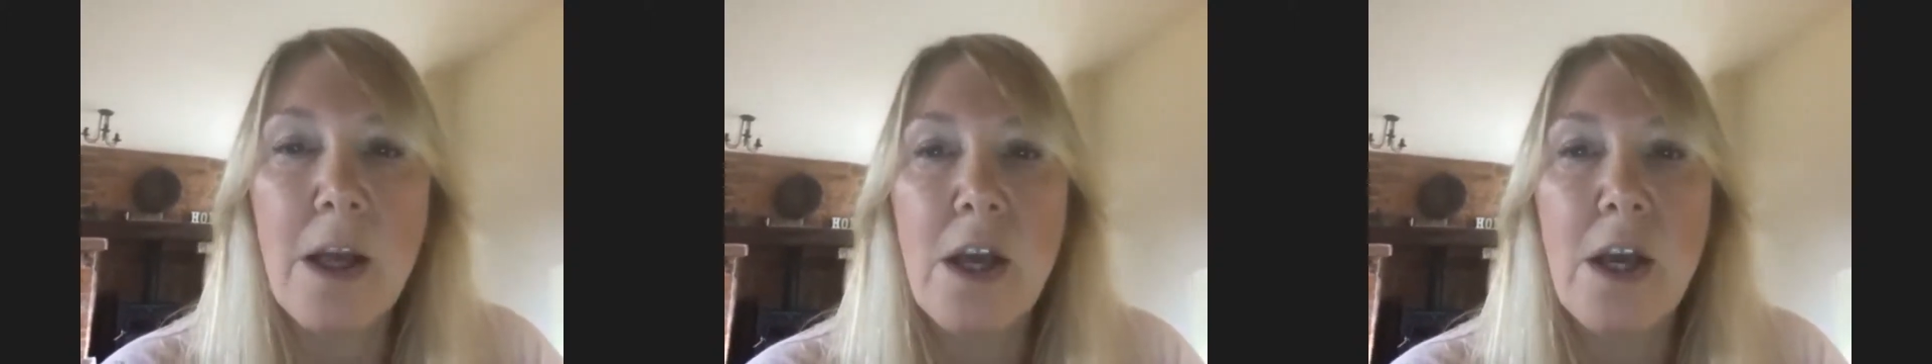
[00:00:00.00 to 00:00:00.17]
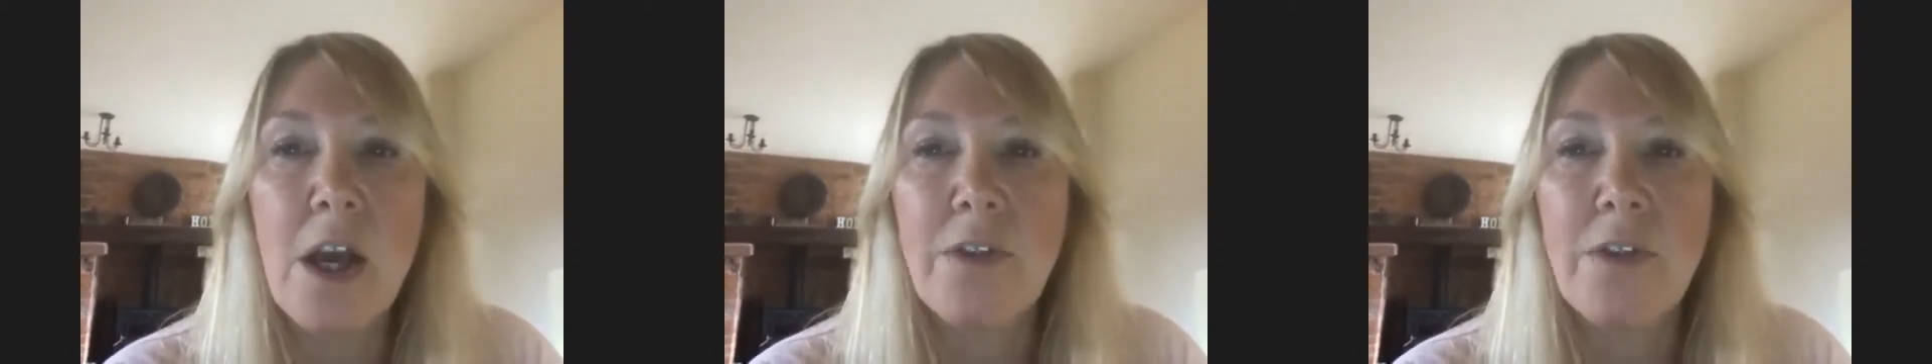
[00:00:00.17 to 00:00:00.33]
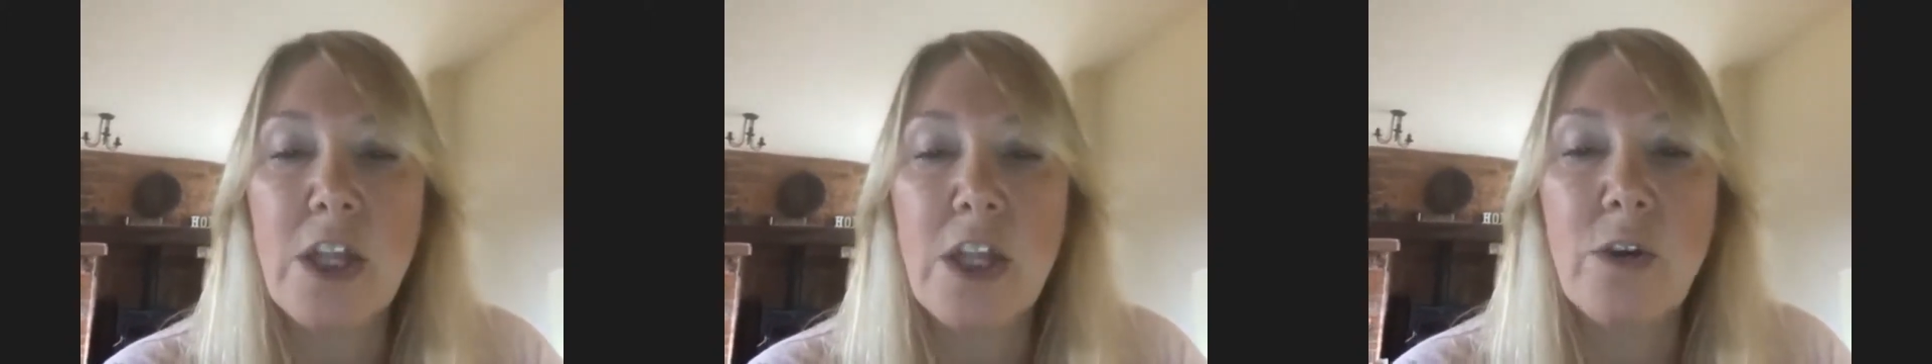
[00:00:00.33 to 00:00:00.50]

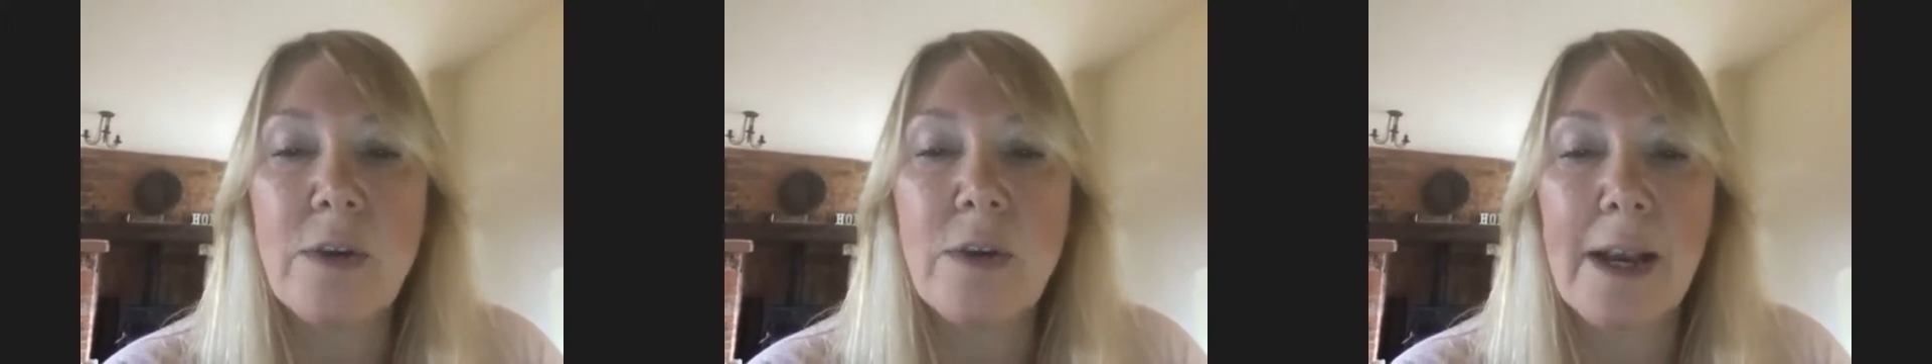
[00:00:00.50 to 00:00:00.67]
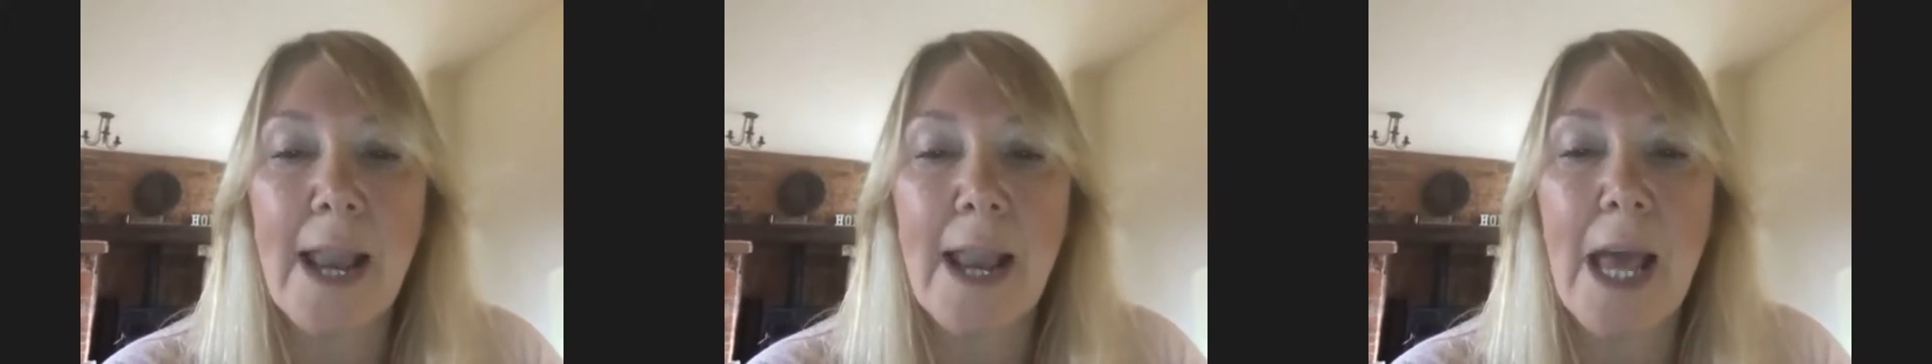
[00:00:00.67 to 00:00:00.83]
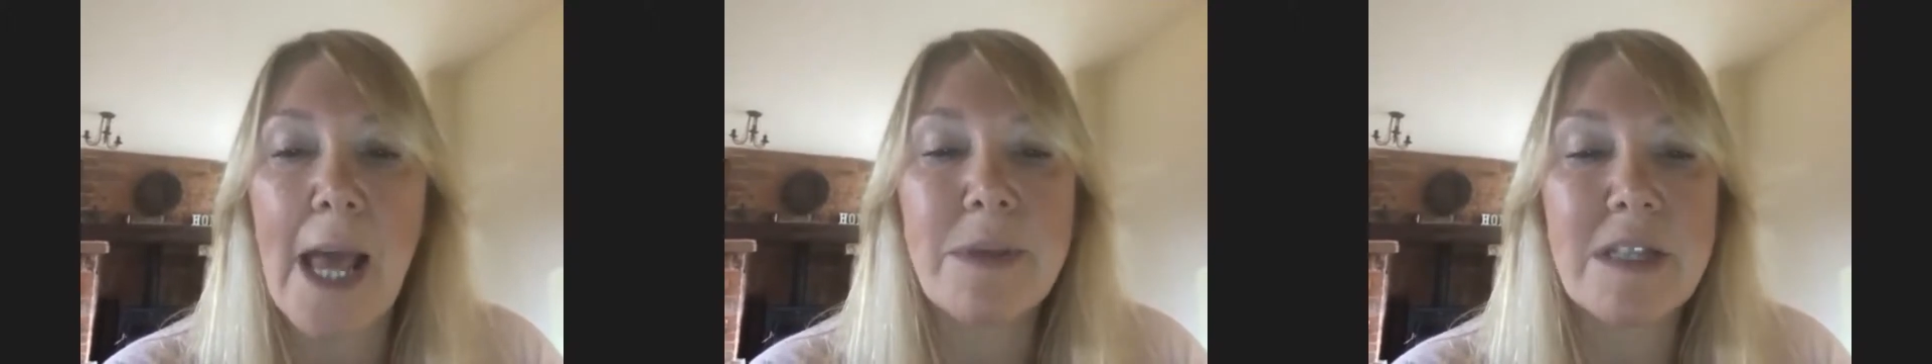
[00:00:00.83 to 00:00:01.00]
then you can
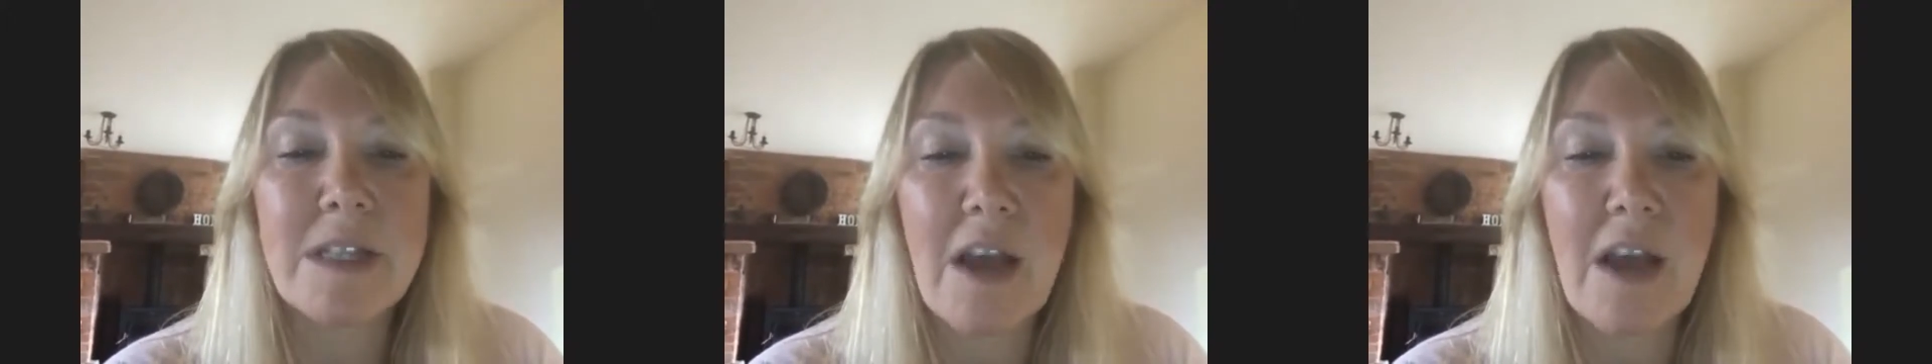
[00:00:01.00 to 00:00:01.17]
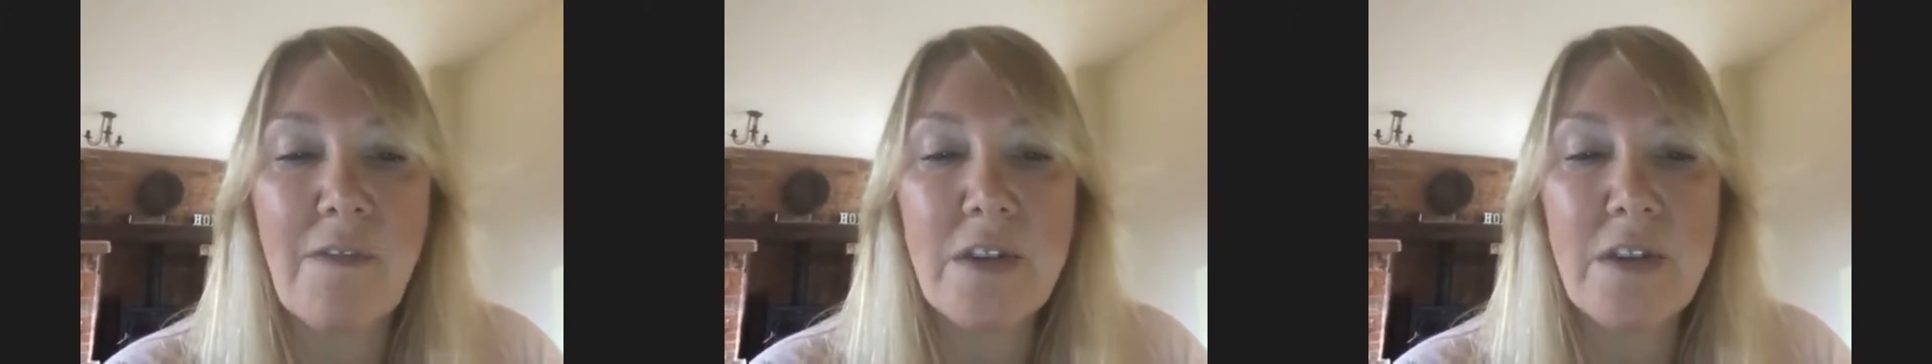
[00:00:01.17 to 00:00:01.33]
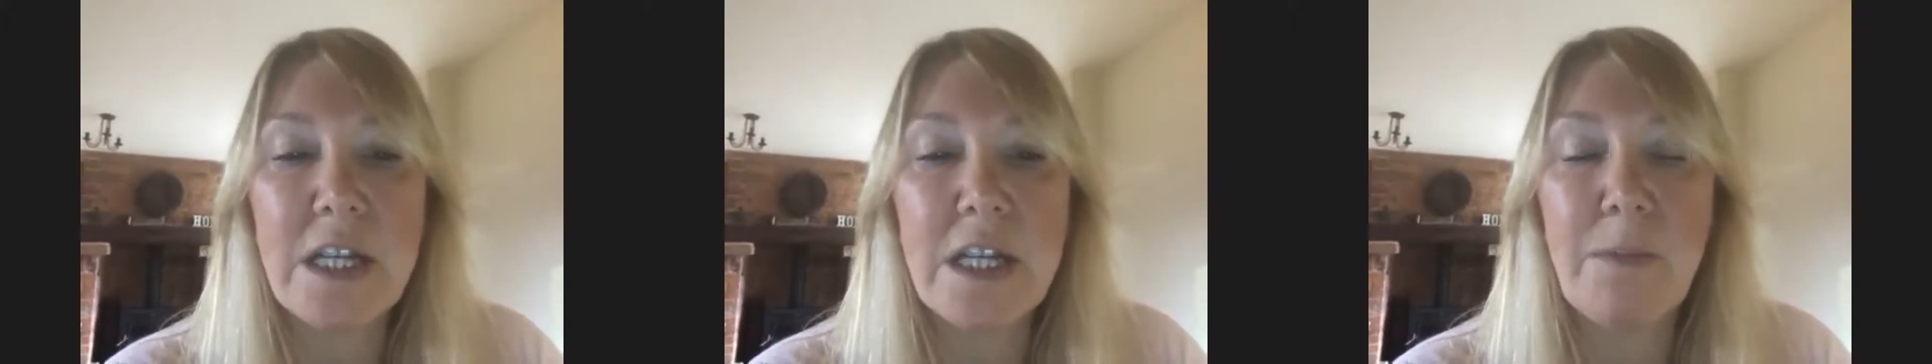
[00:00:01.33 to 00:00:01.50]
claim
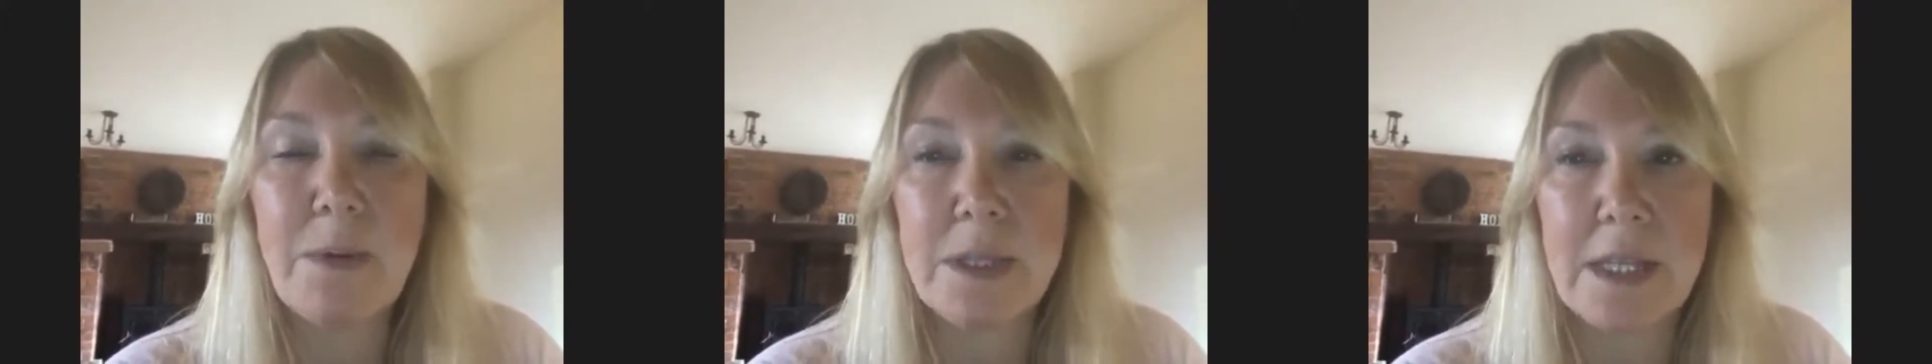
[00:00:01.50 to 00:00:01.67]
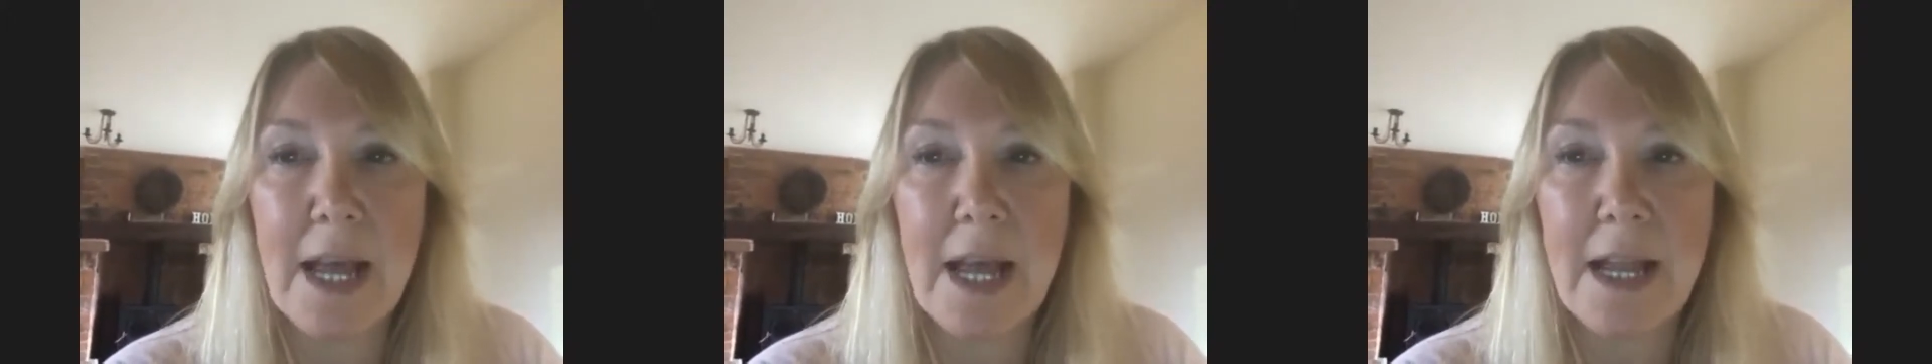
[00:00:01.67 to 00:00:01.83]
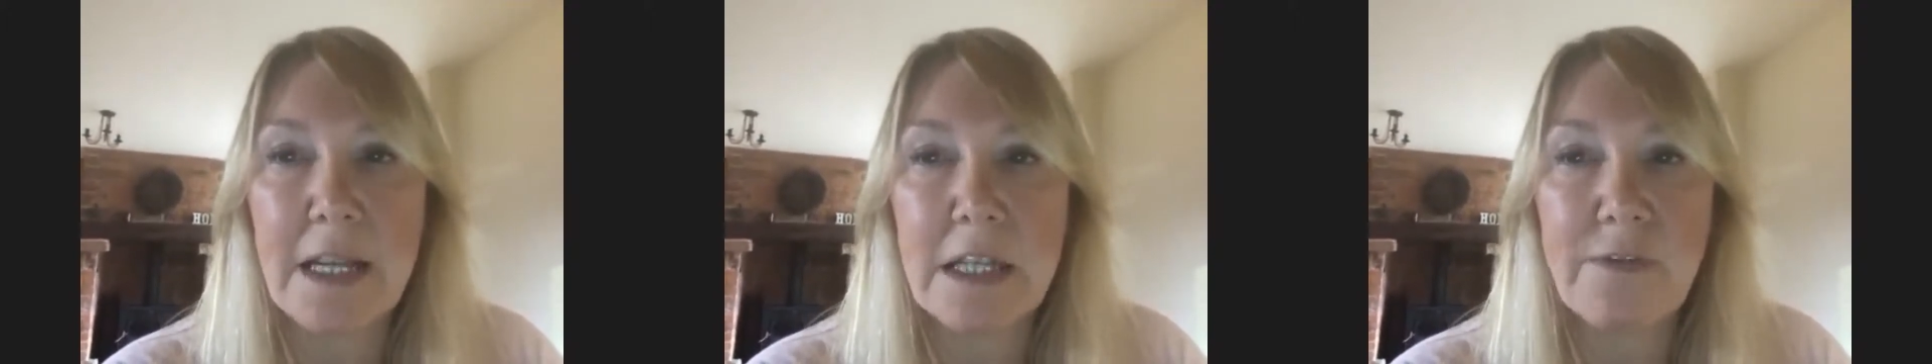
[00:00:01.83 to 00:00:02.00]

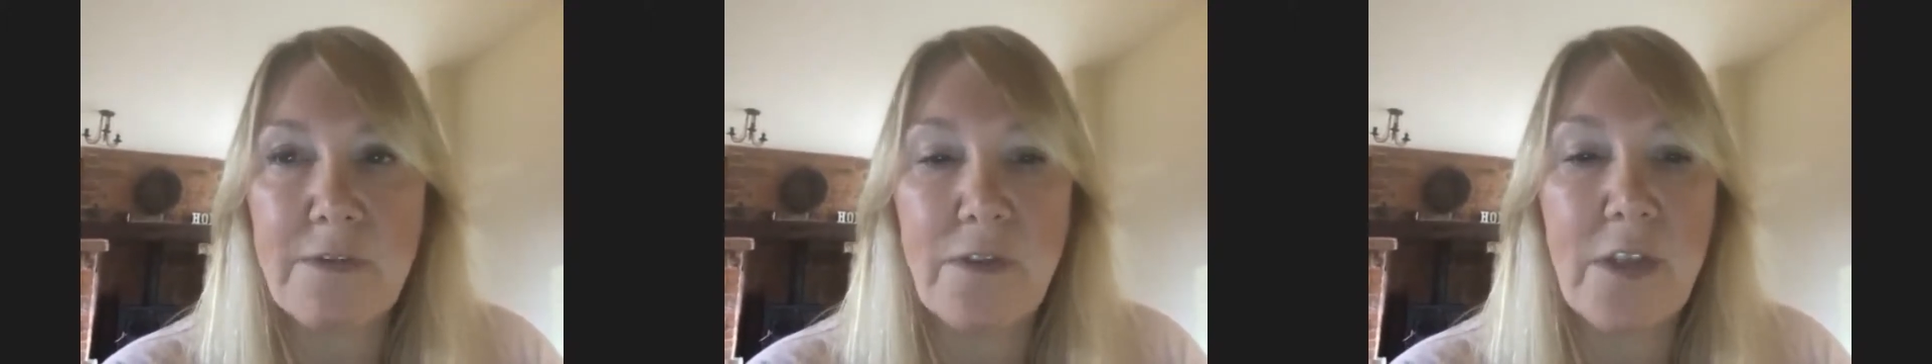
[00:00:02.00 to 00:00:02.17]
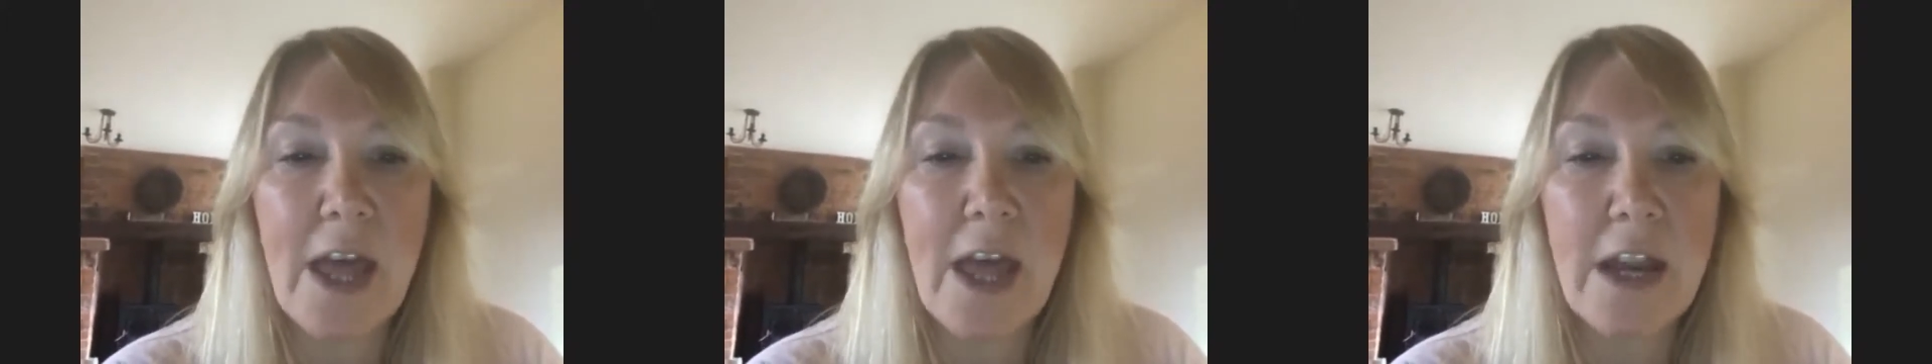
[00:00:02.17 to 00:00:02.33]
70% for their